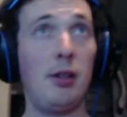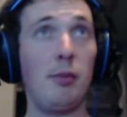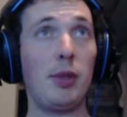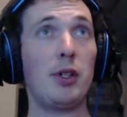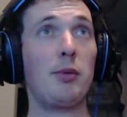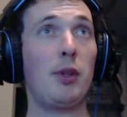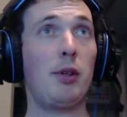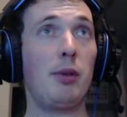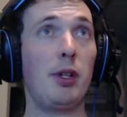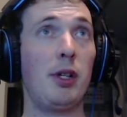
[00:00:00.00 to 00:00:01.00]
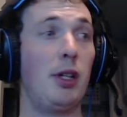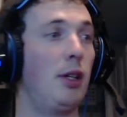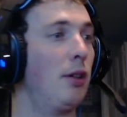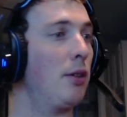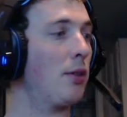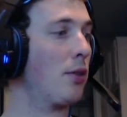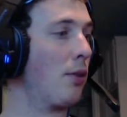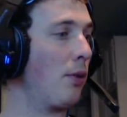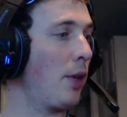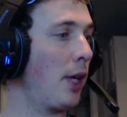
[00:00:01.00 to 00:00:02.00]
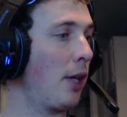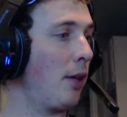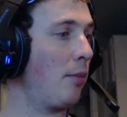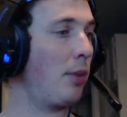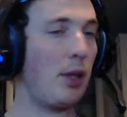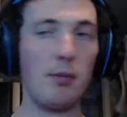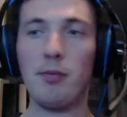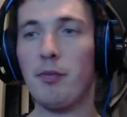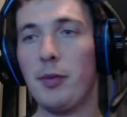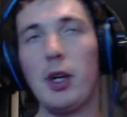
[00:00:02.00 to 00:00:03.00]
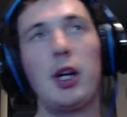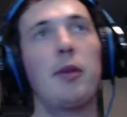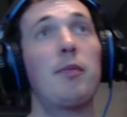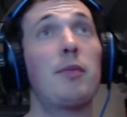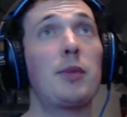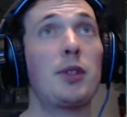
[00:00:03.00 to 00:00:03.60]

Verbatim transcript: because we don't want to screw that up. Yep, alright. It's